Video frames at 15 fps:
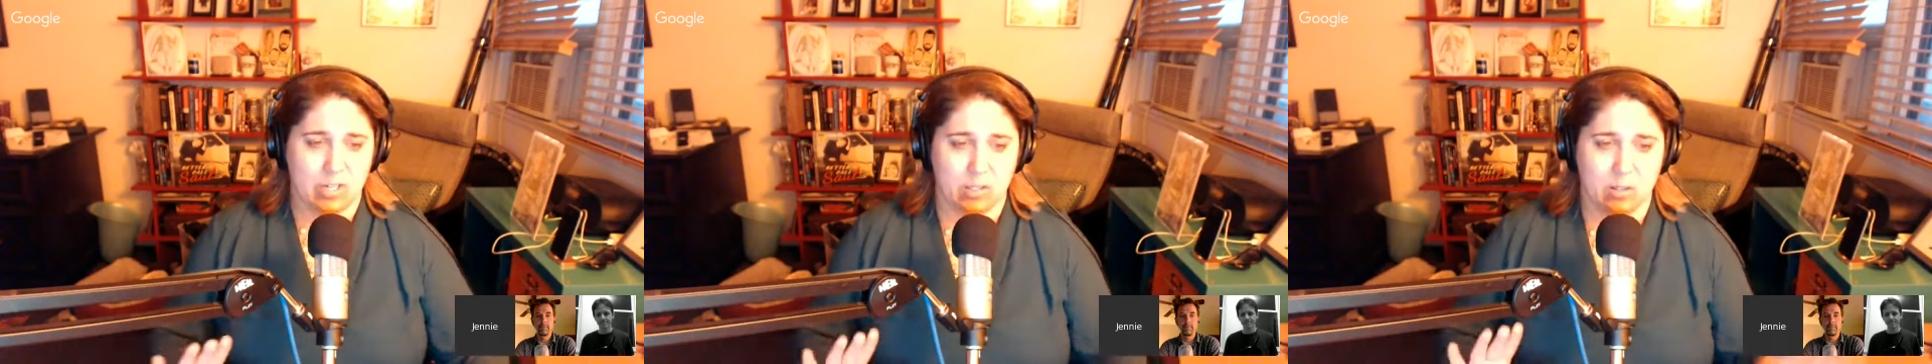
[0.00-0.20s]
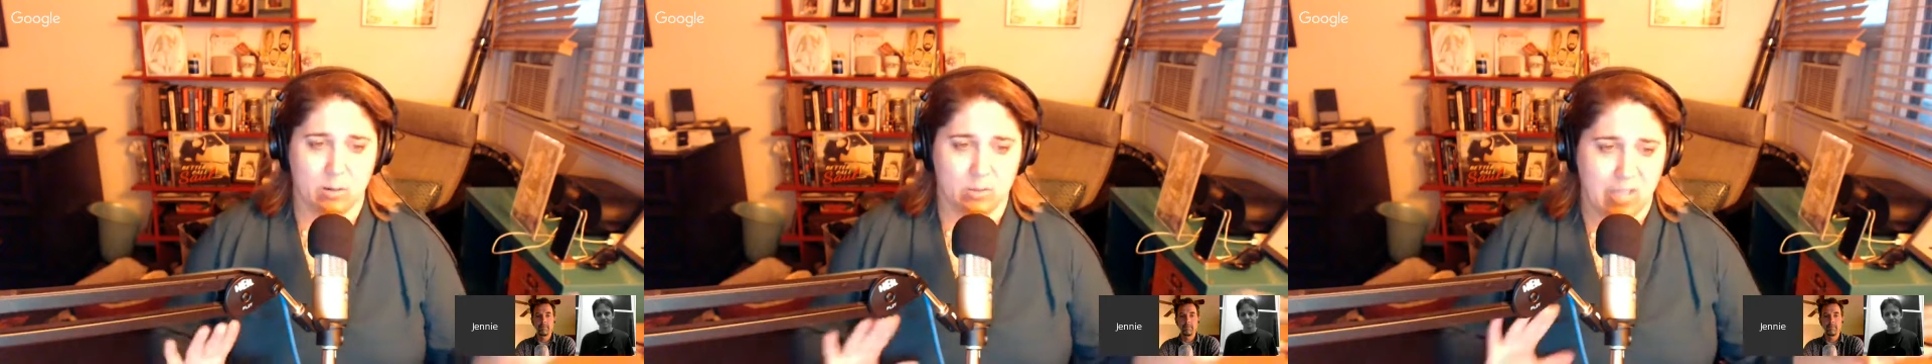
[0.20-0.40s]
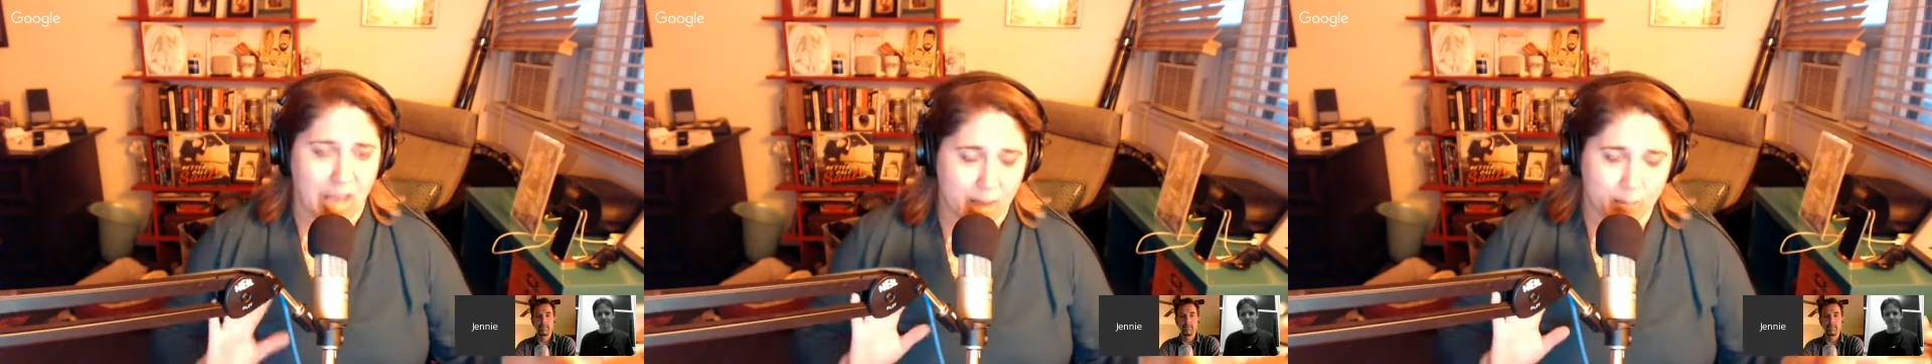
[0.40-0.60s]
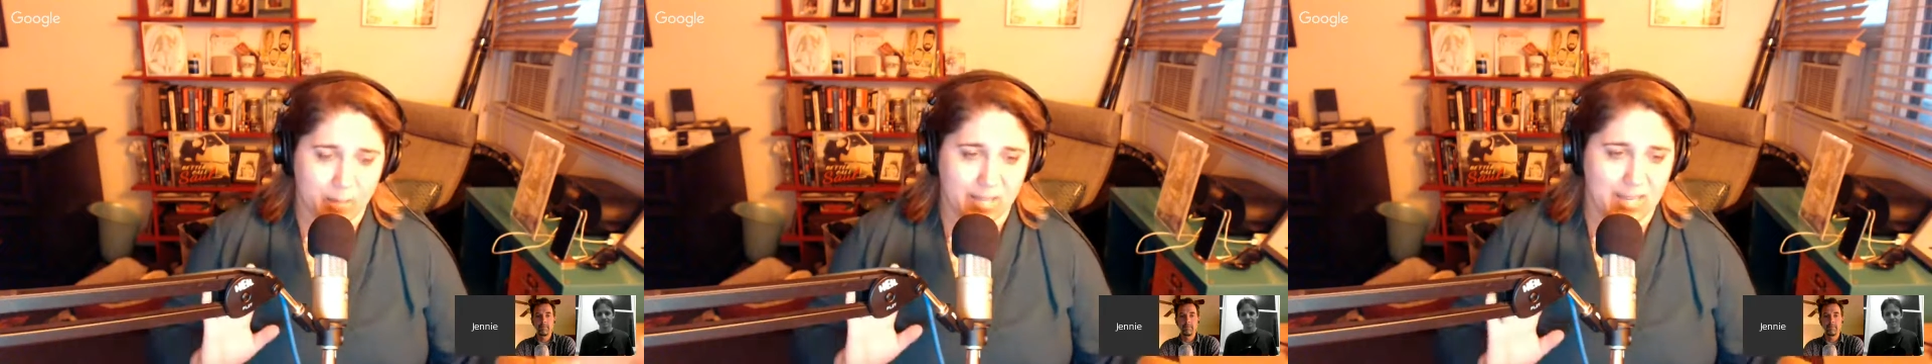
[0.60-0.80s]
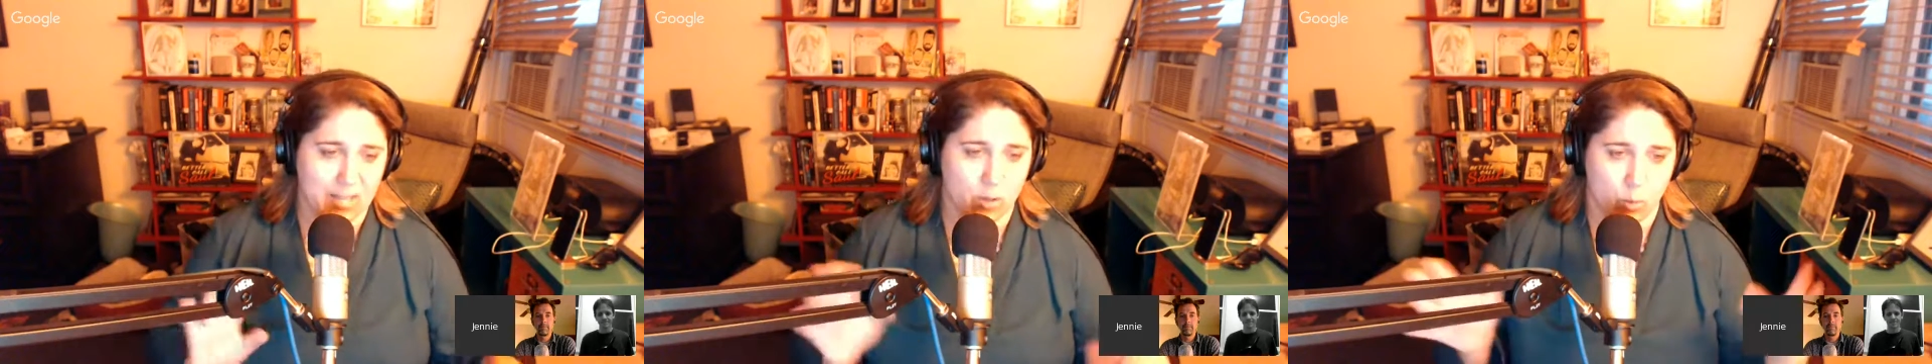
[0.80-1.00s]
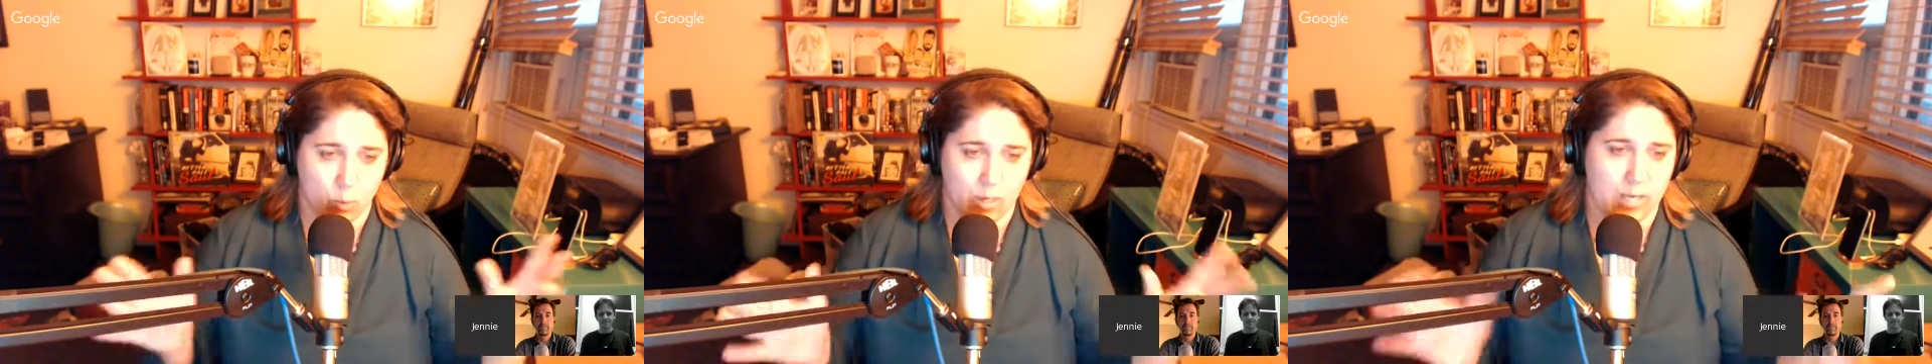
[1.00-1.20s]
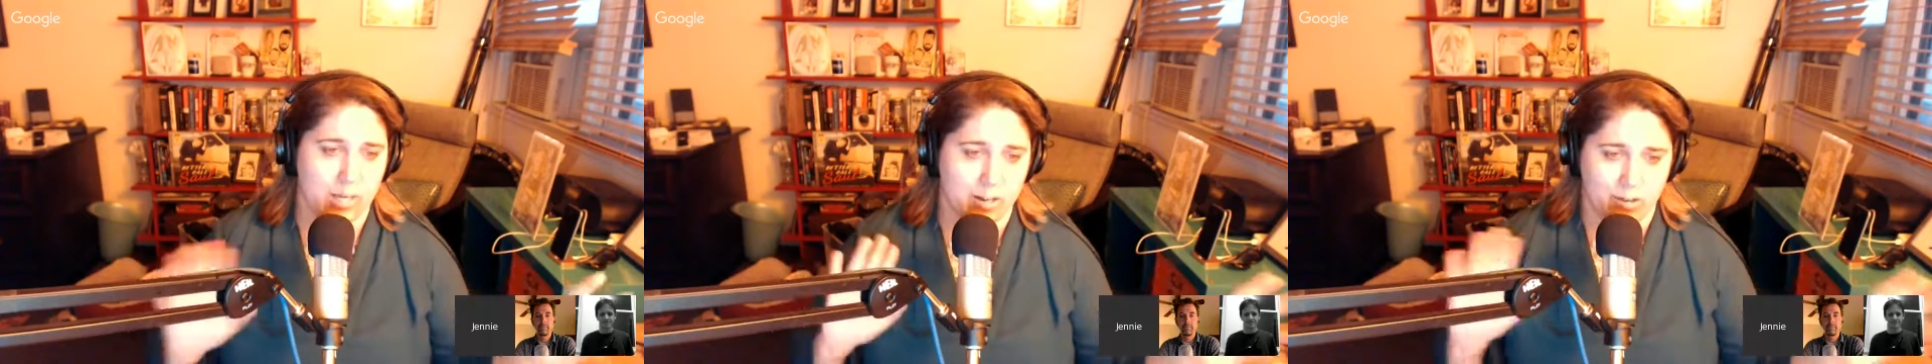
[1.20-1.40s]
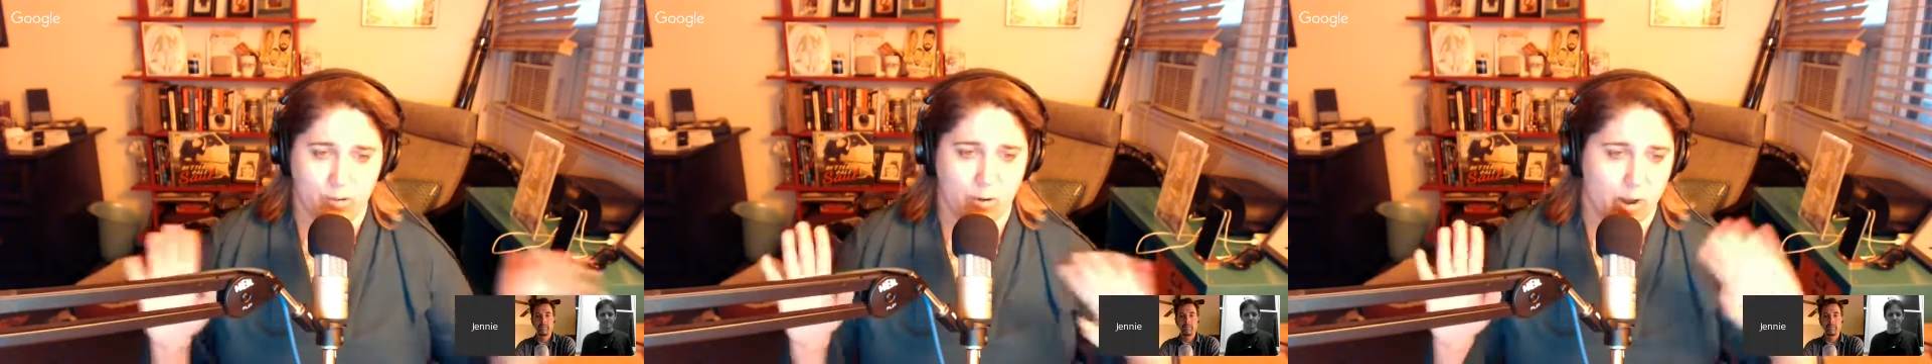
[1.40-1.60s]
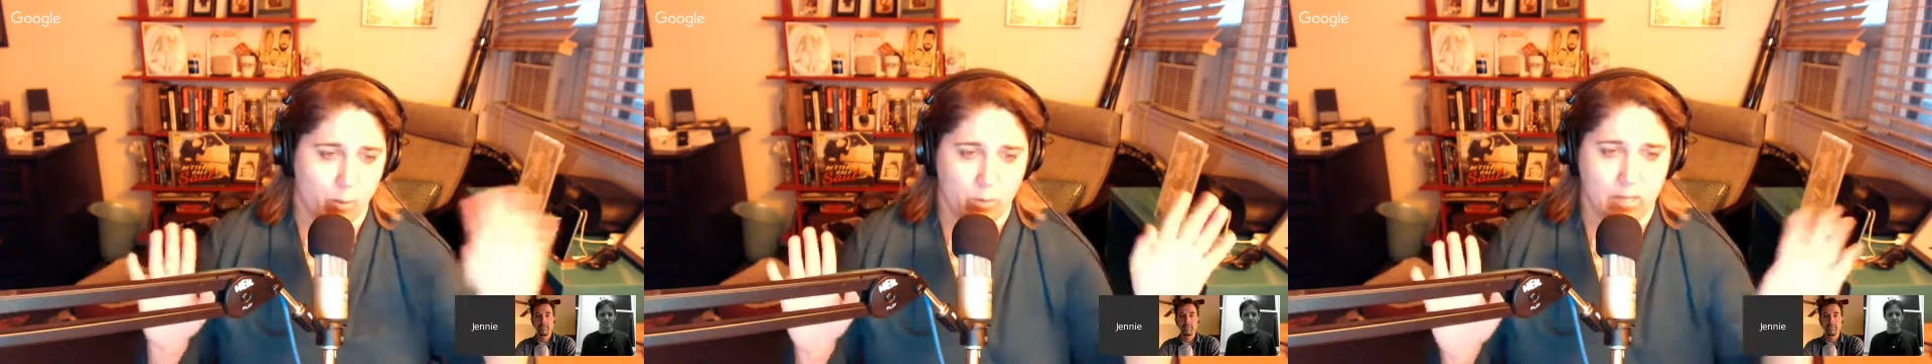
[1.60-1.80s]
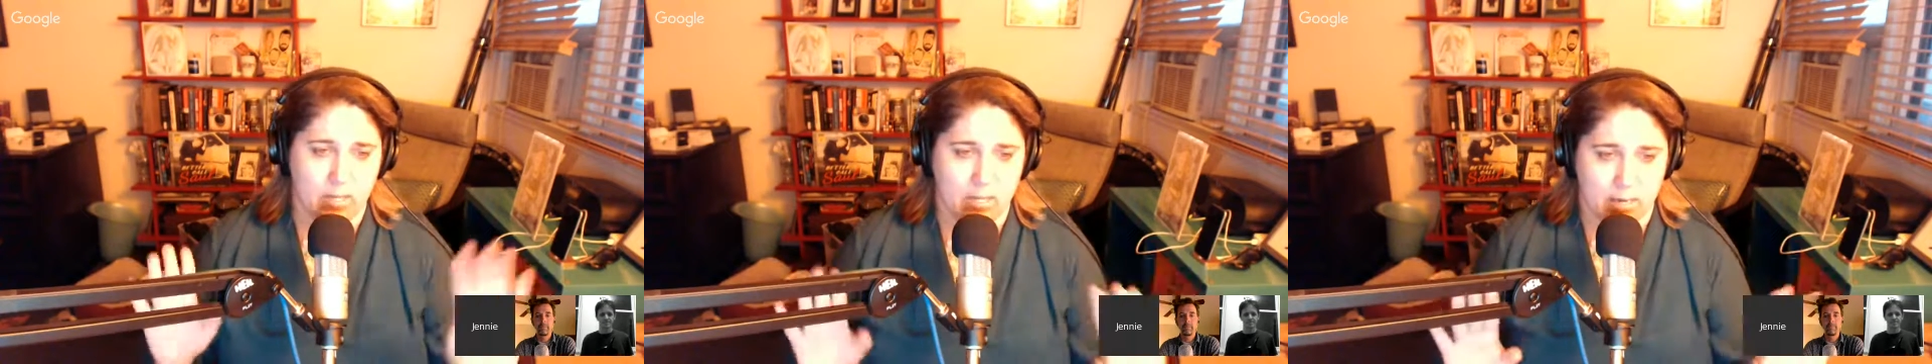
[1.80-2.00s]
so Tom can either read it or not
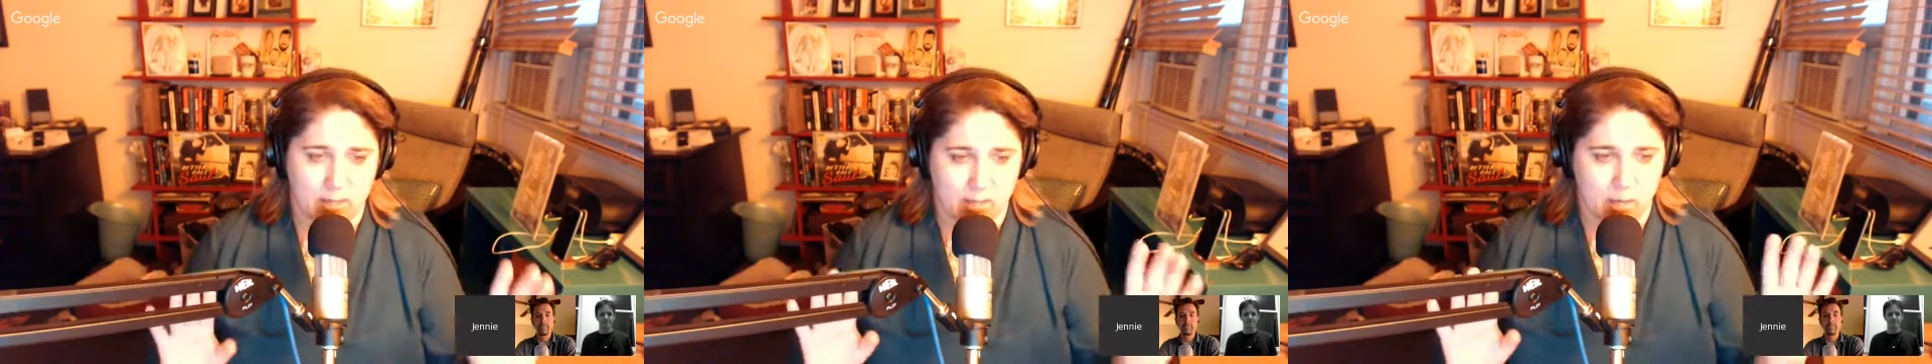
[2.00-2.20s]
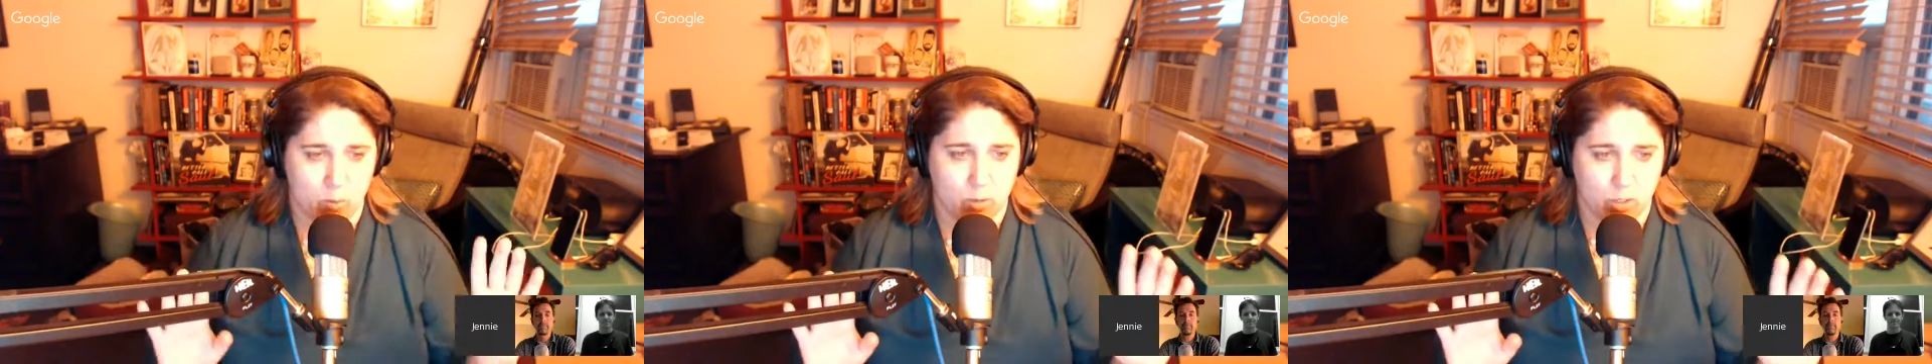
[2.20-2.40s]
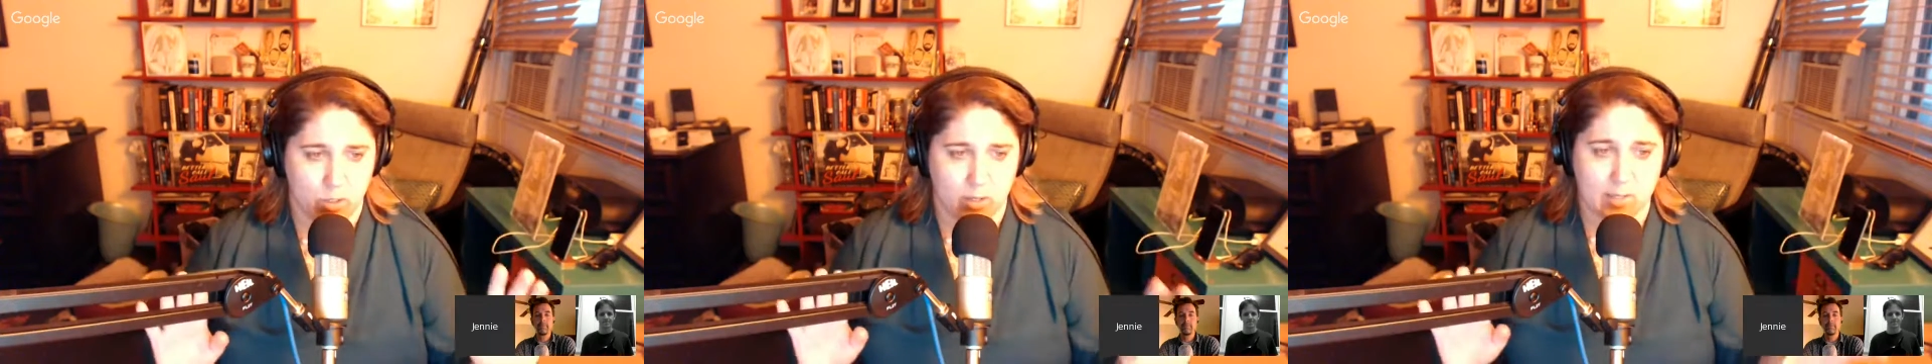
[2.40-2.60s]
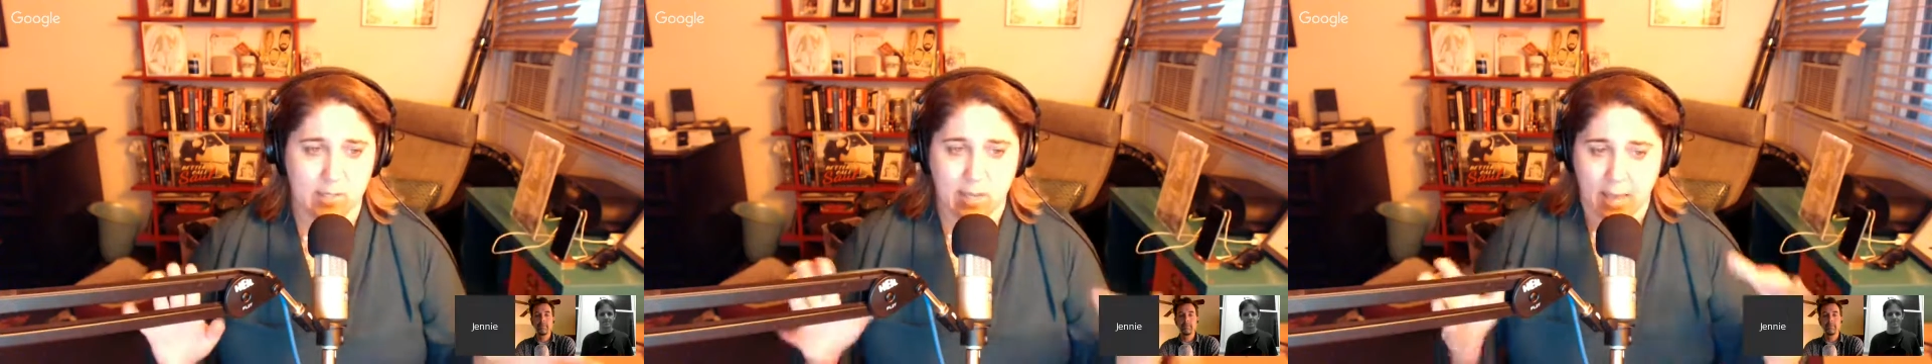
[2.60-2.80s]
read it as he wishes.